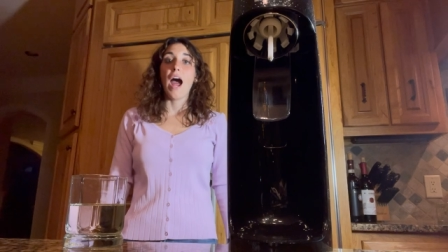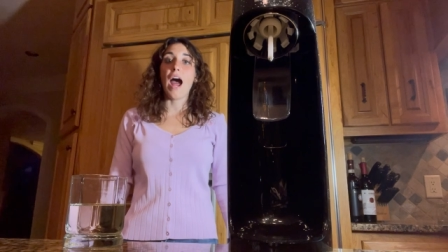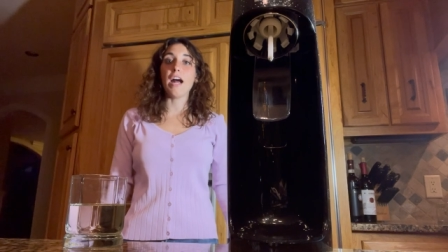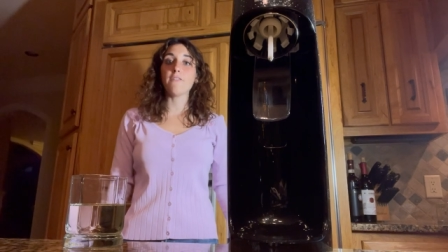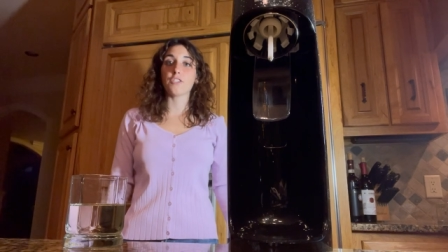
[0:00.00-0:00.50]

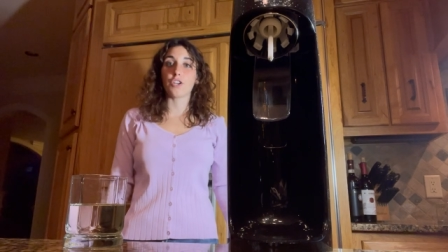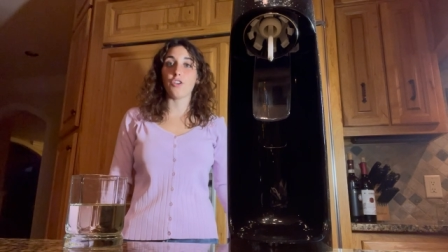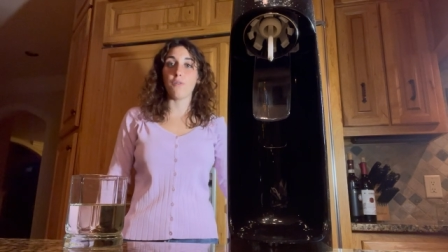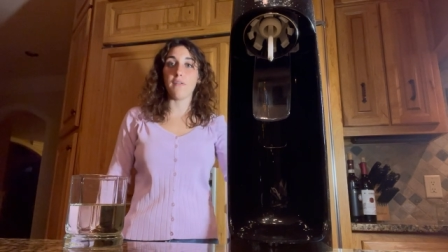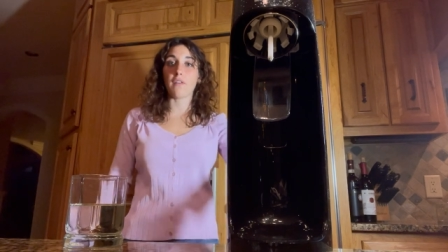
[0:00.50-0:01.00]
After
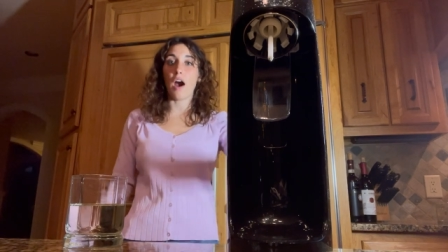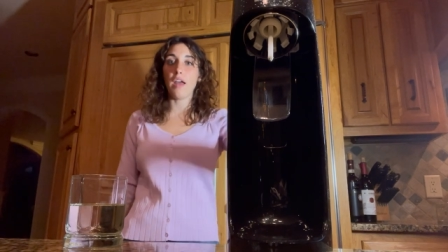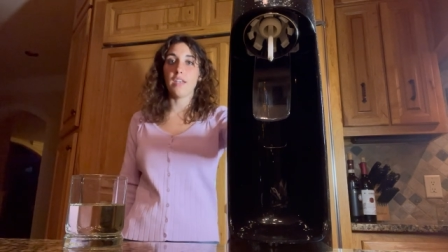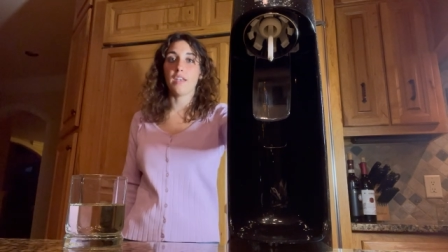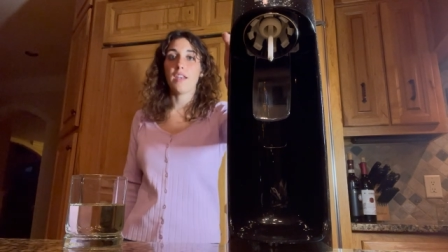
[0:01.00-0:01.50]
you have
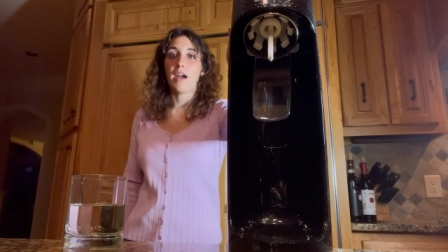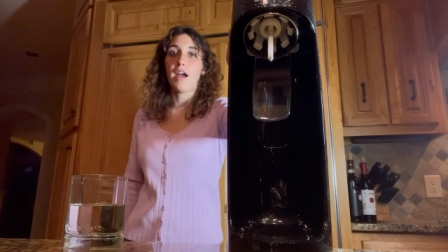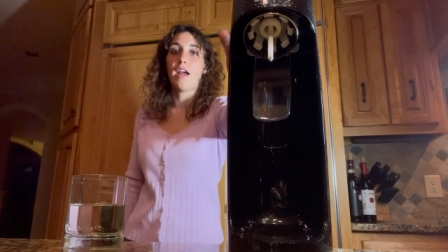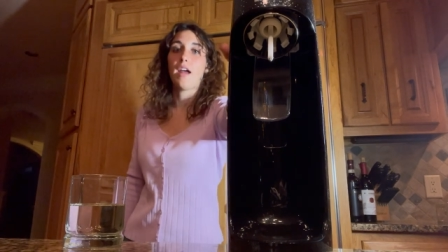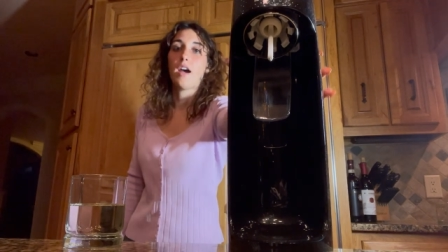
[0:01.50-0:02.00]
gotten
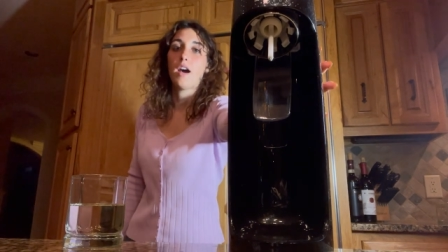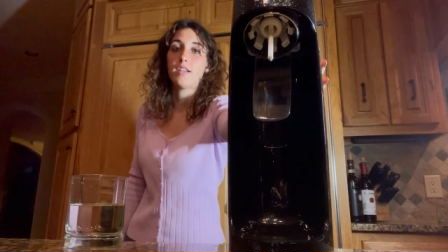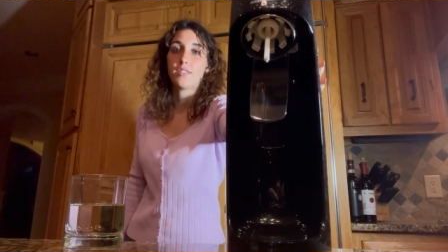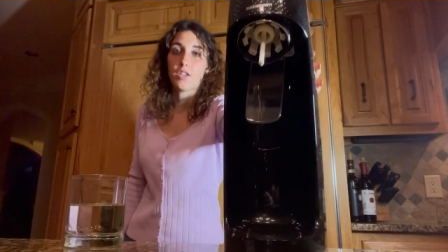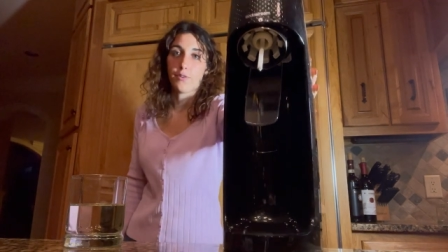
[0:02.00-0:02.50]
a
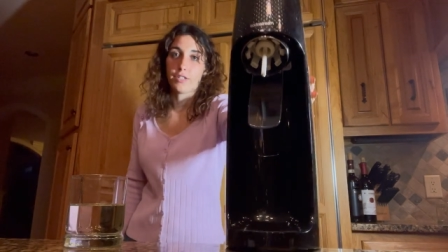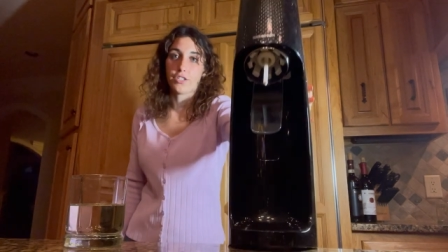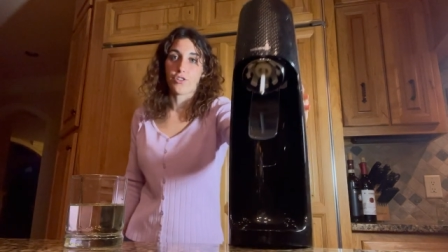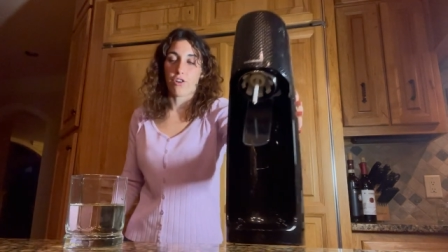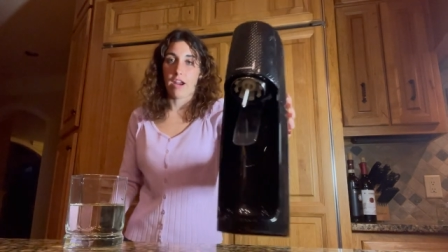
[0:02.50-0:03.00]

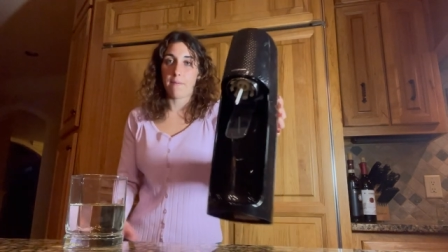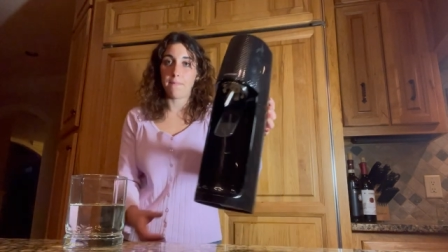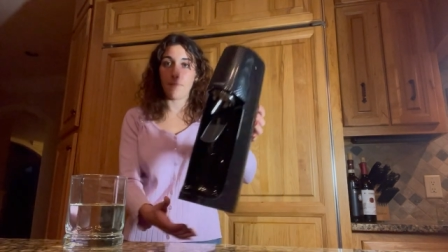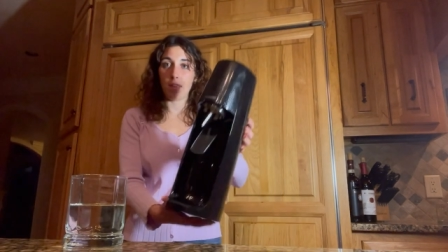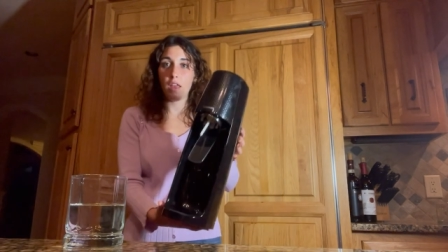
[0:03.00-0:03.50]

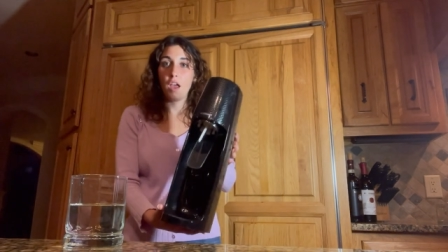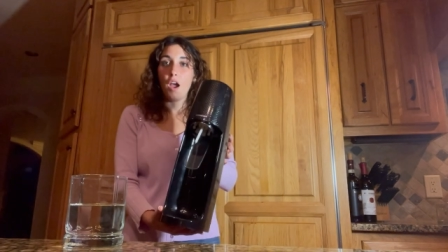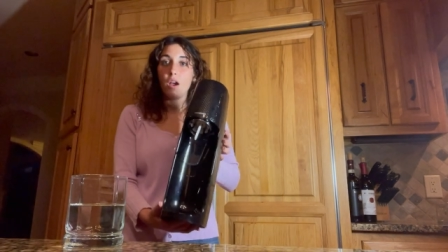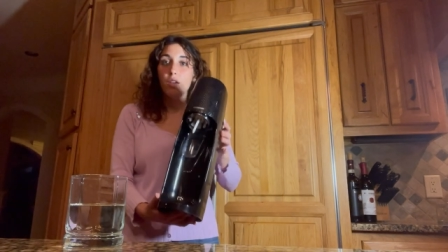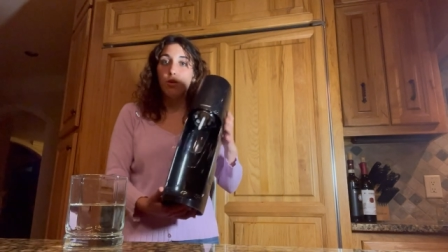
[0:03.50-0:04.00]
SodaStream,
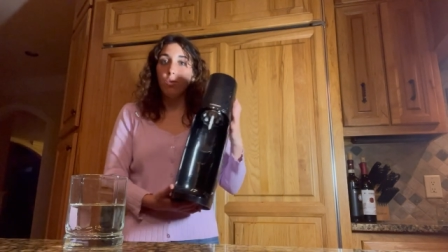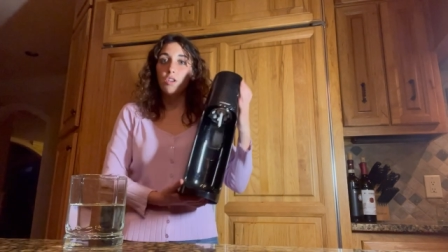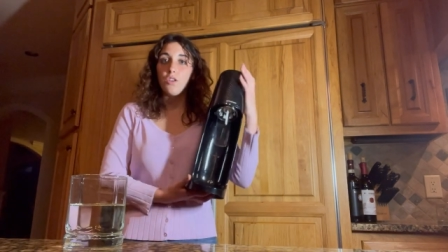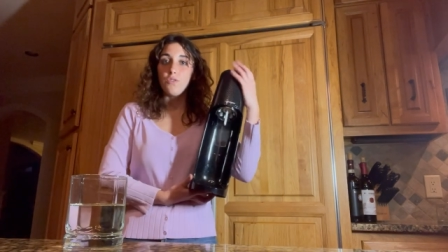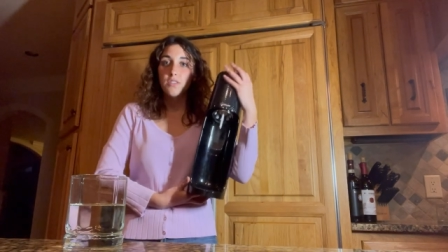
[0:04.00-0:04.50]
you
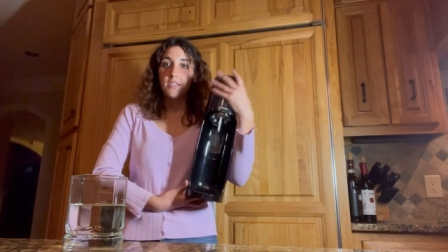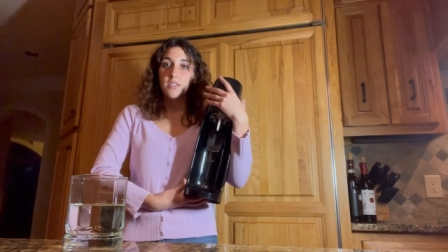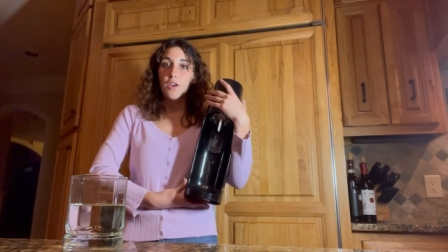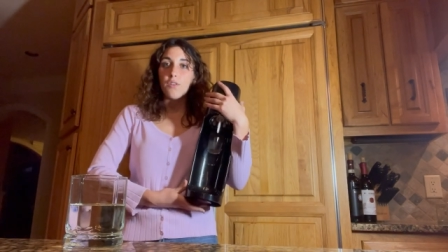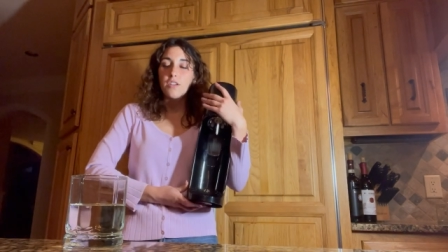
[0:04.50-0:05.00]
will use
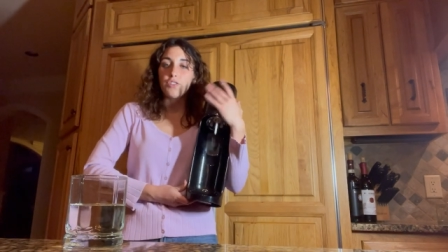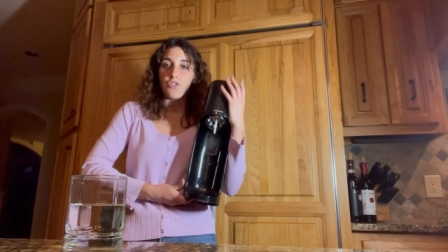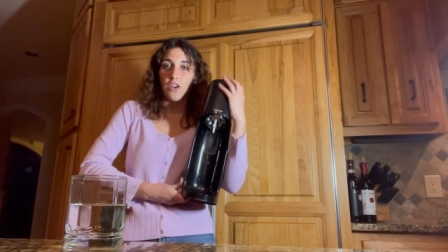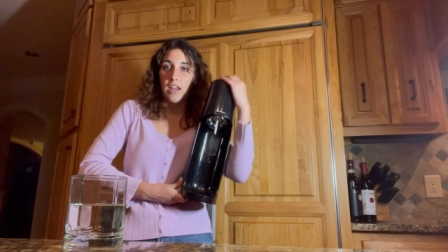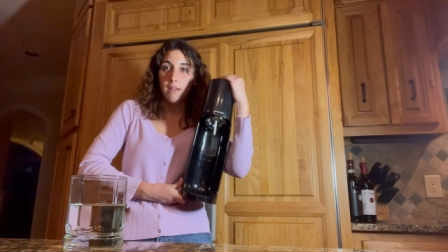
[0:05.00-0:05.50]
the
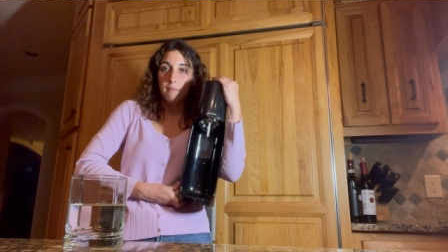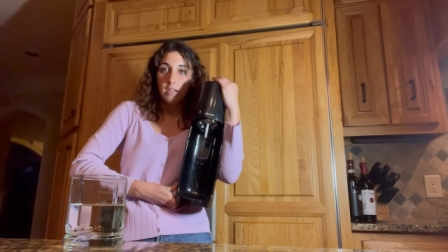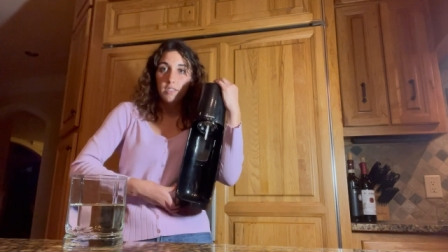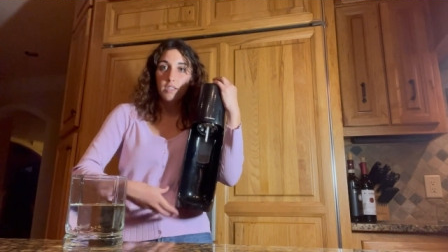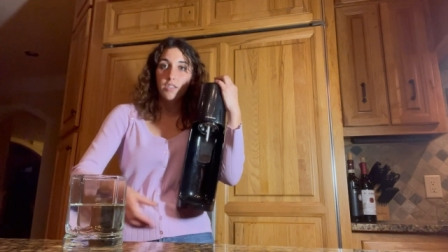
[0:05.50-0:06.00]

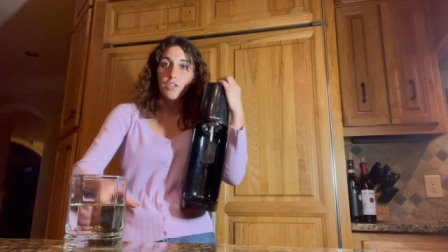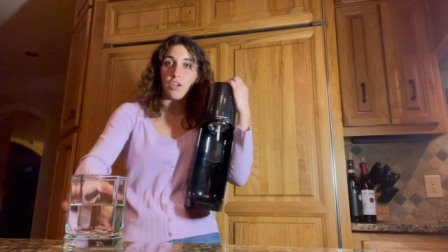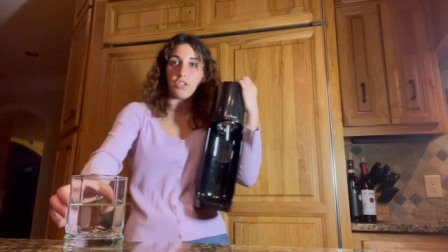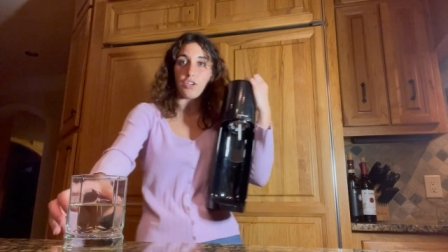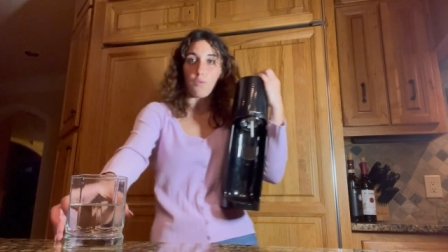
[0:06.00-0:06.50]
SodaStream to
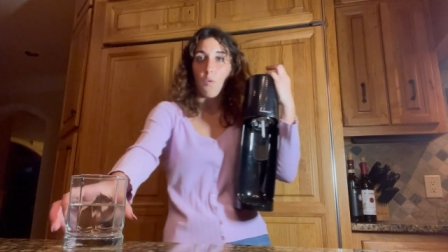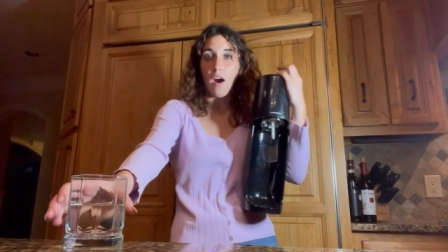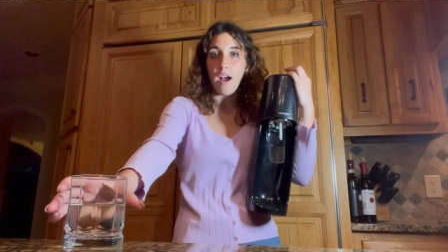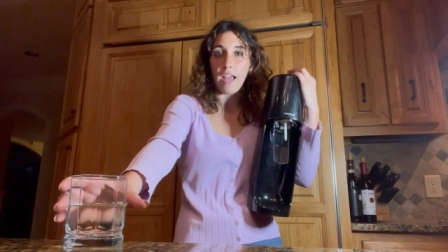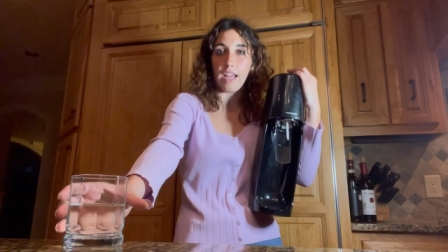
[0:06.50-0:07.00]
turn your
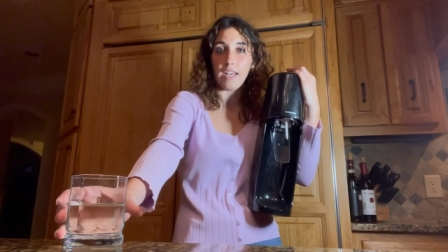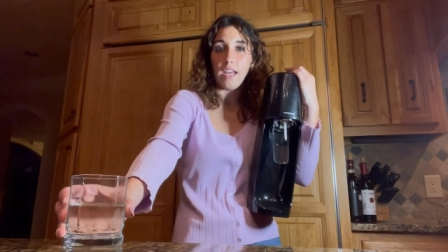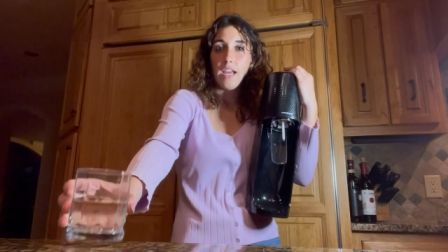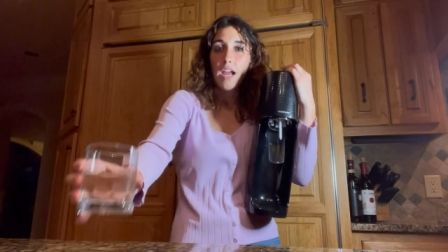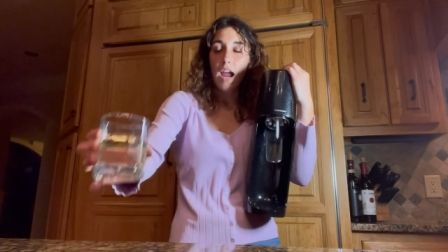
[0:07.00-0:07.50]

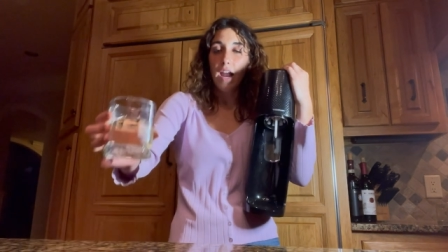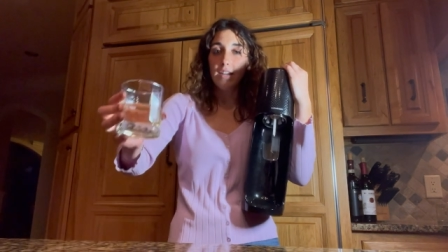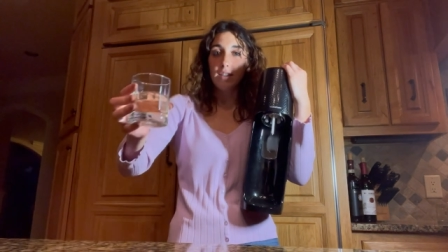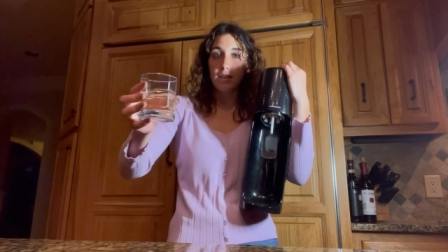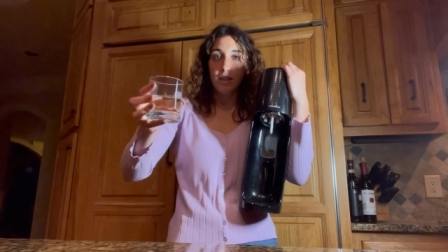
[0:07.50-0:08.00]
wine
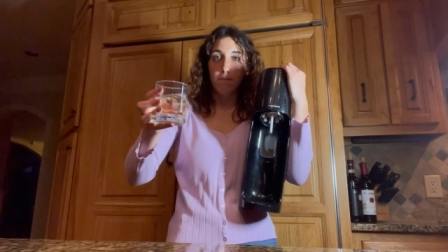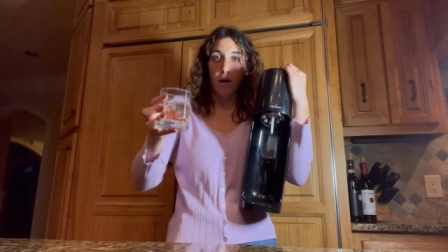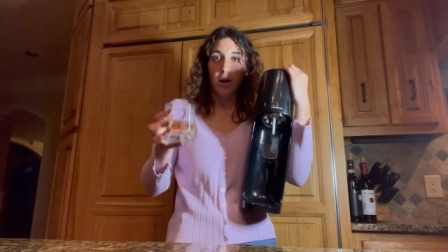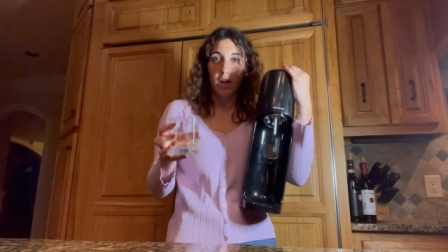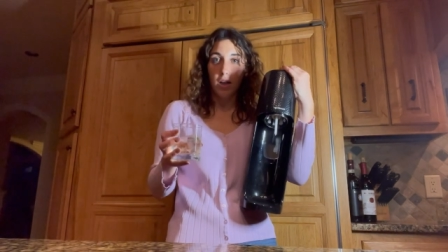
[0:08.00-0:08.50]
into
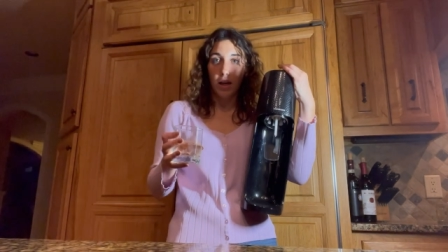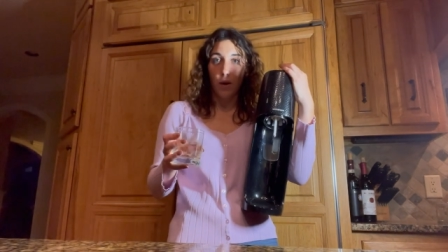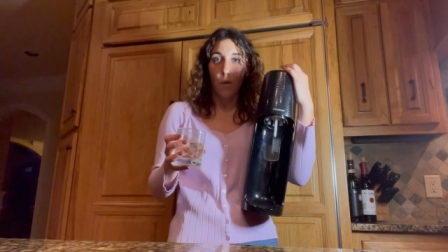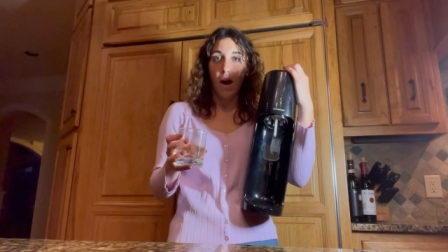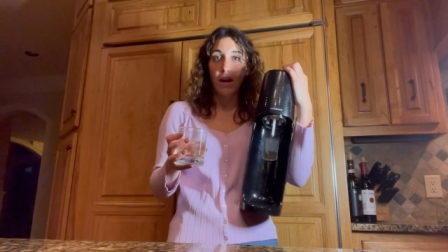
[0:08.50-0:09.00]

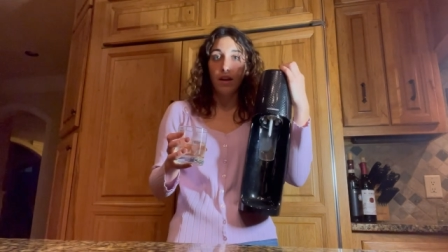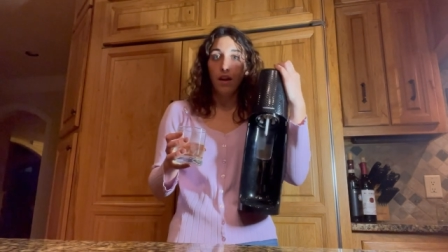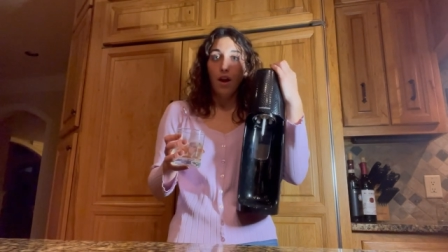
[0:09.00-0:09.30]
sparkling wine.